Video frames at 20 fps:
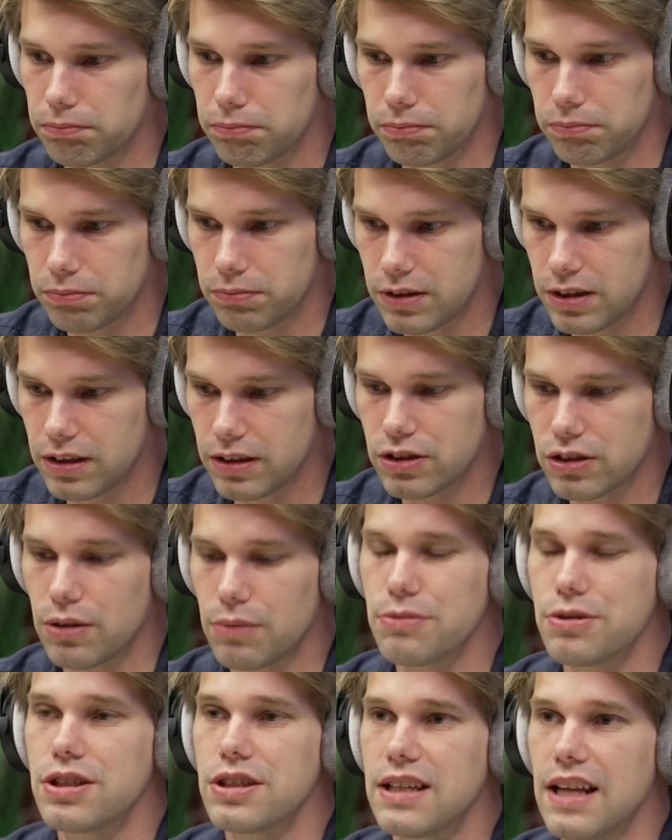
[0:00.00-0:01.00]
till
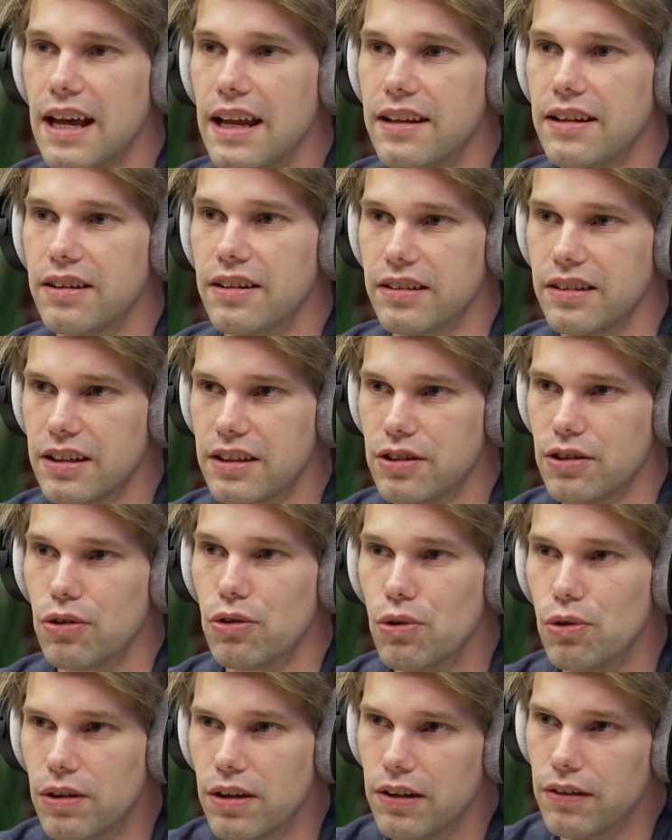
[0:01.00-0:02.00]
some standard that you're
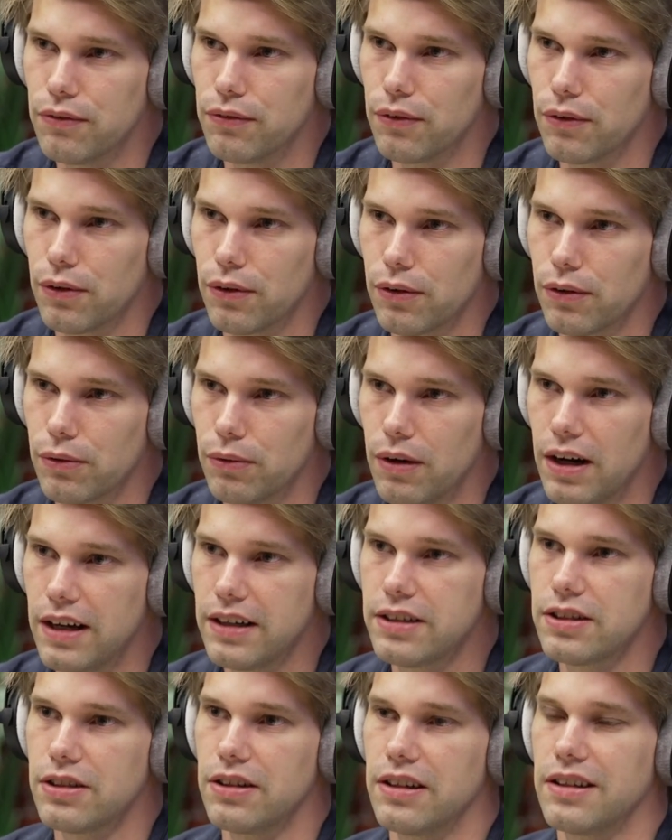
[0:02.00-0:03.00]
looking for,
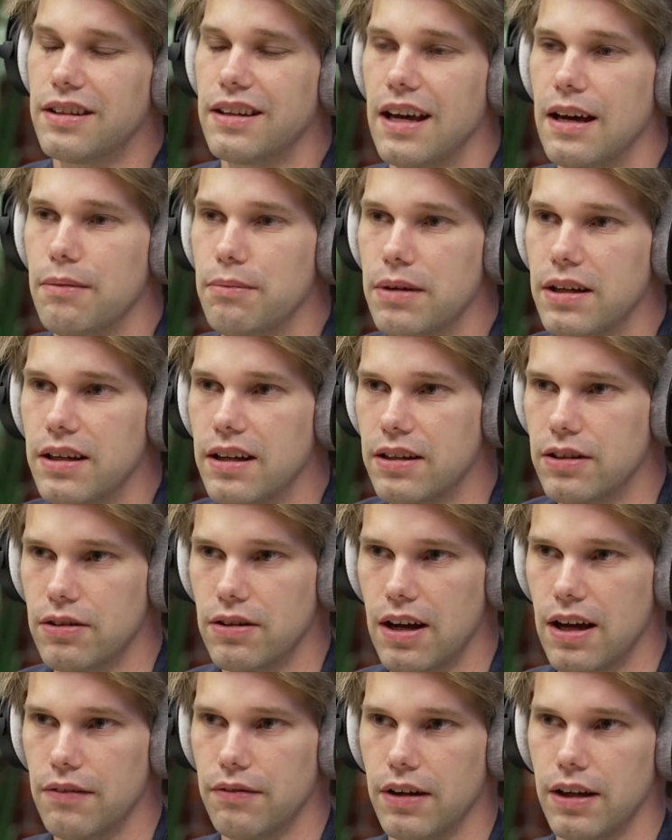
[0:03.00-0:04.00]
right? So it can be that you
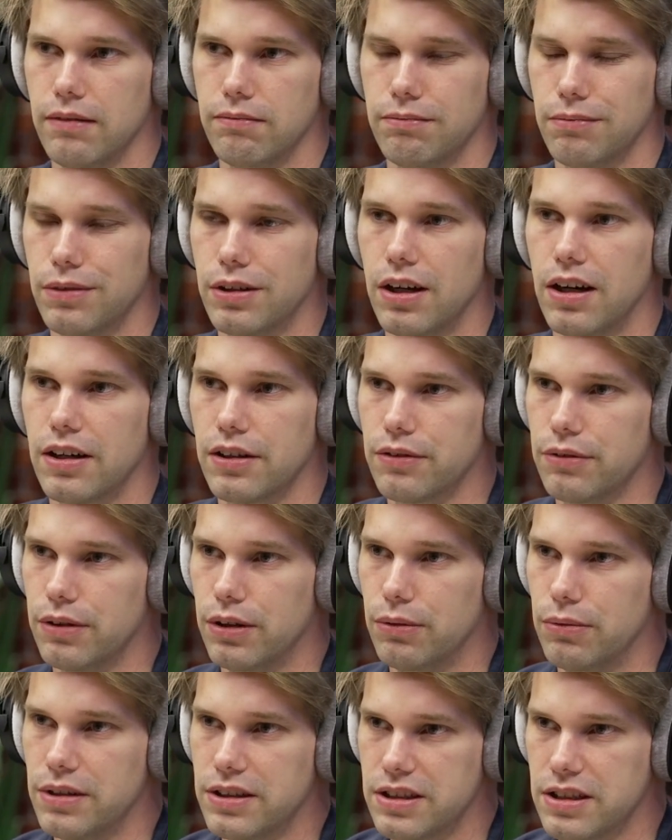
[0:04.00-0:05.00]
have a
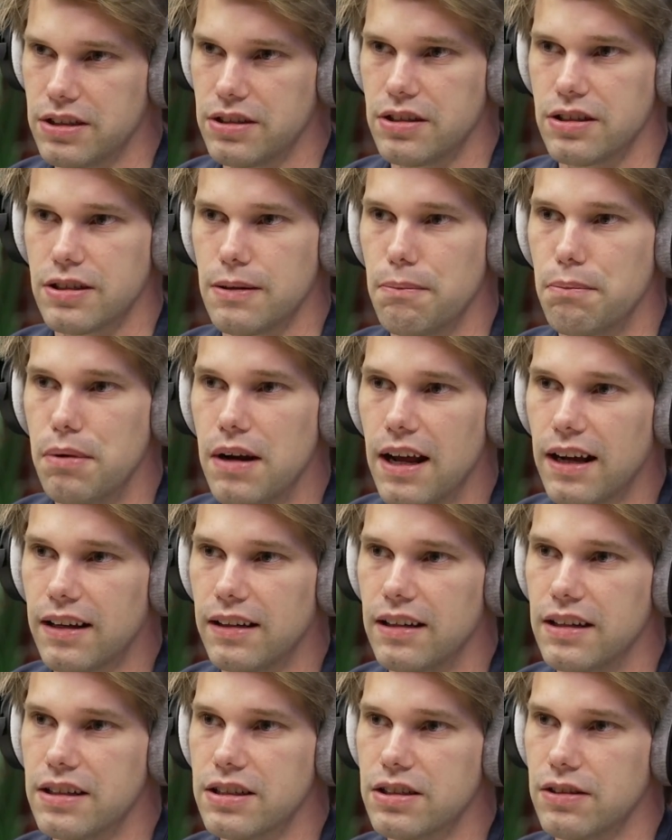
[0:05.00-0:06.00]
guardrail which is just a
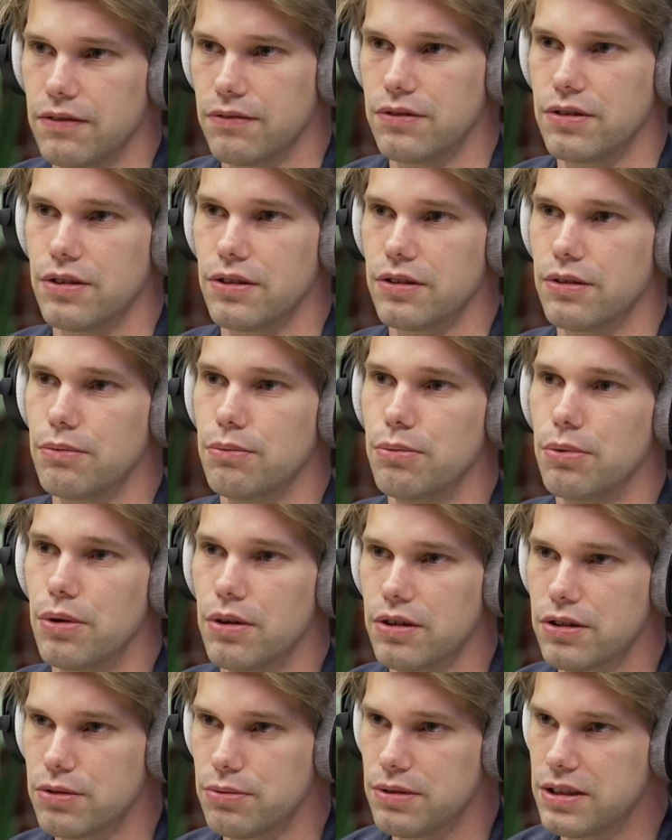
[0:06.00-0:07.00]
blacklist of certain
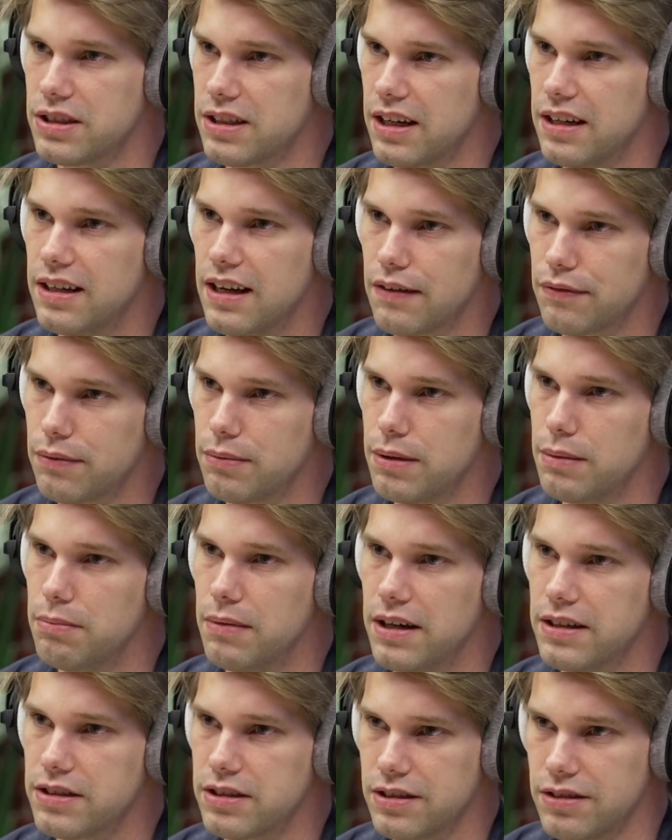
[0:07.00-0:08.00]
words which can never be
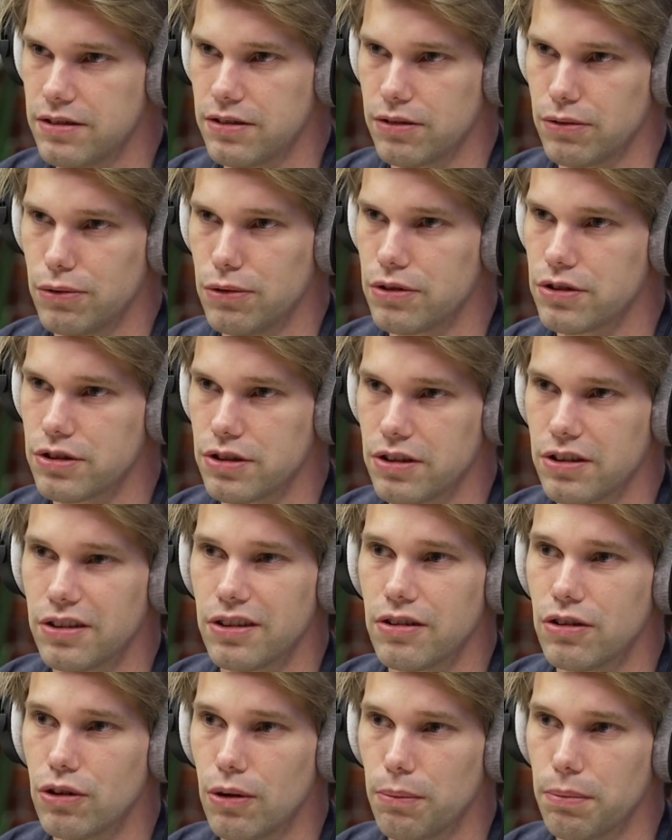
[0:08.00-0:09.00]
mentioned, or certain
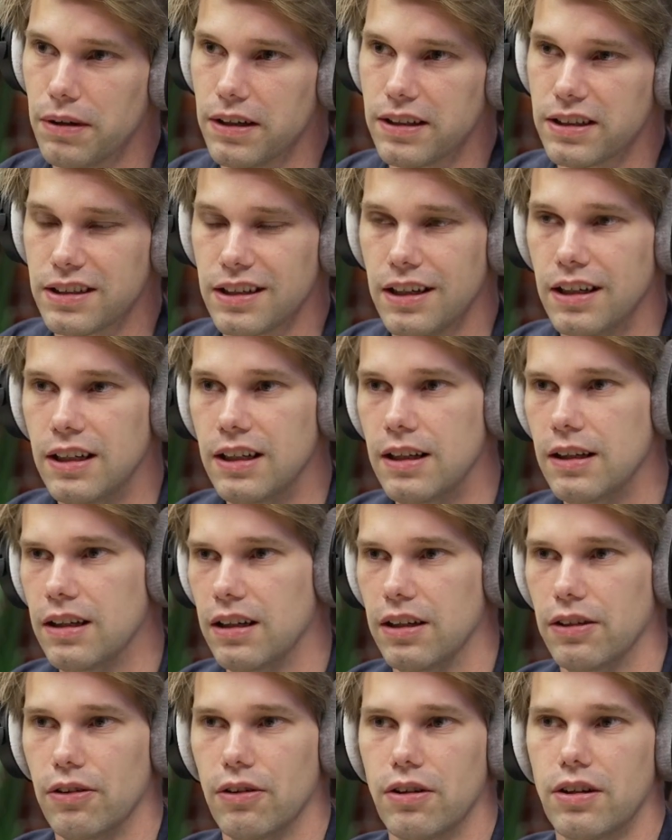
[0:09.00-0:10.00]
topics.
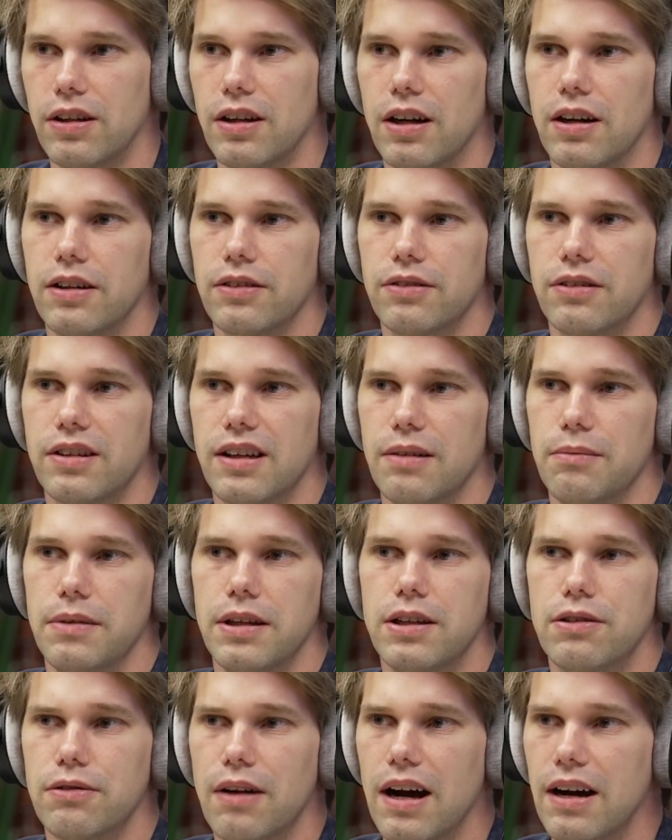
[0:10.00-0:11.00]
Another guardrail can be
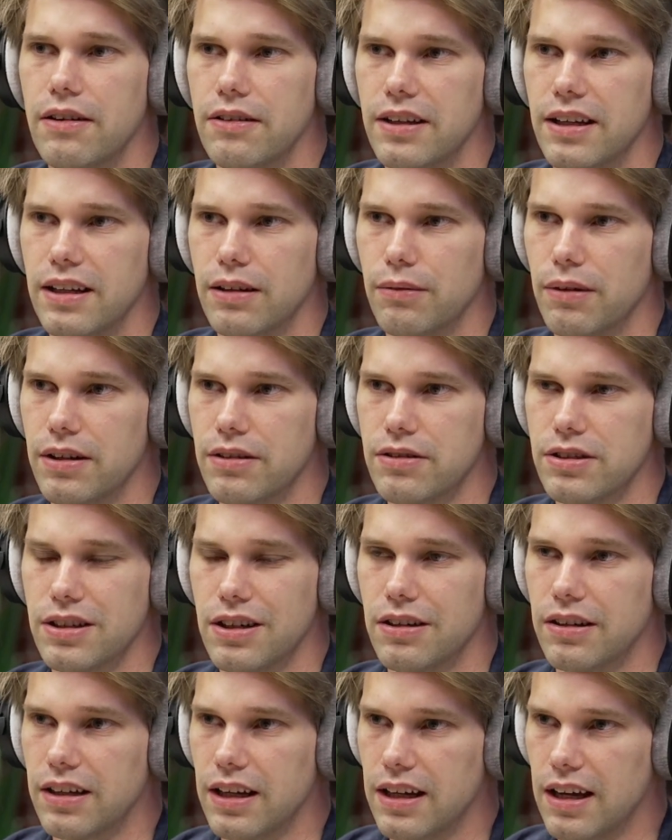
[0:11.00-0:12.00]
grounding, where you say,
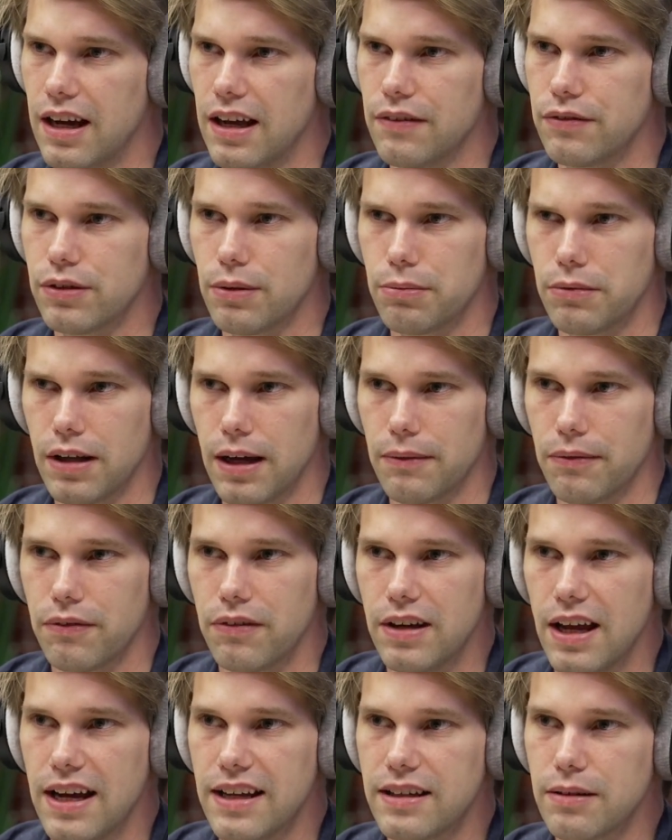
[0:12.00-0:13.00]
okay, I have some type of
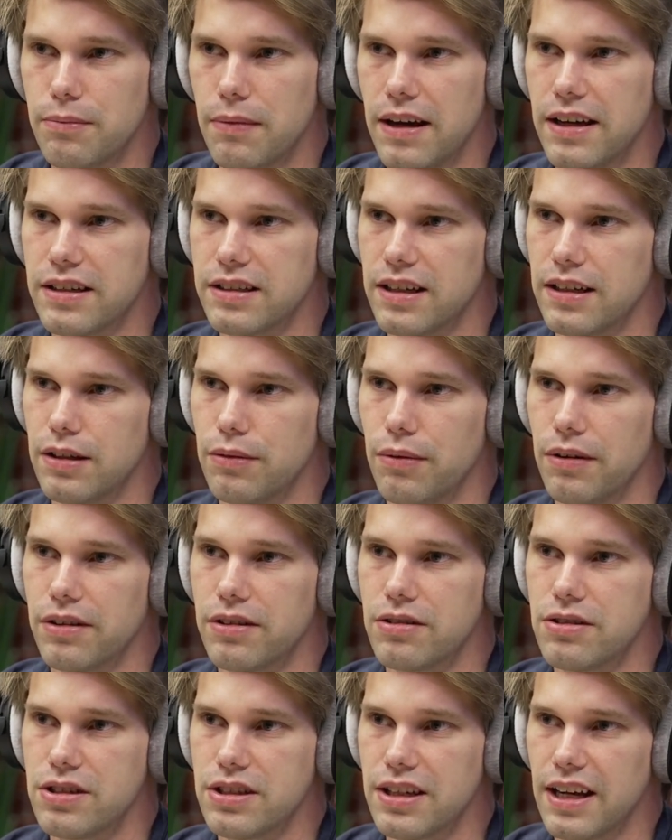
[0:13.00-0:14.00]
database that I want
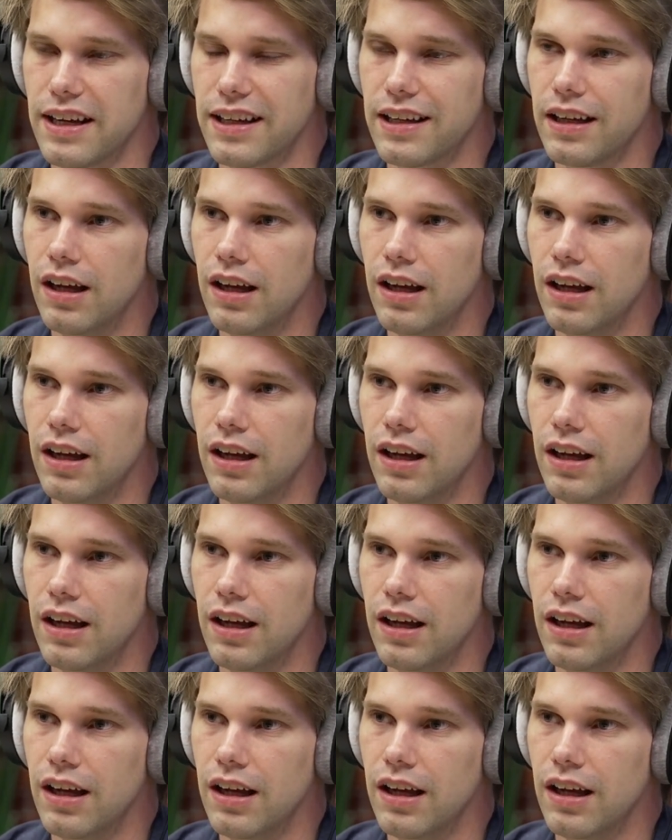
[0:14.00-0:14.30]
to check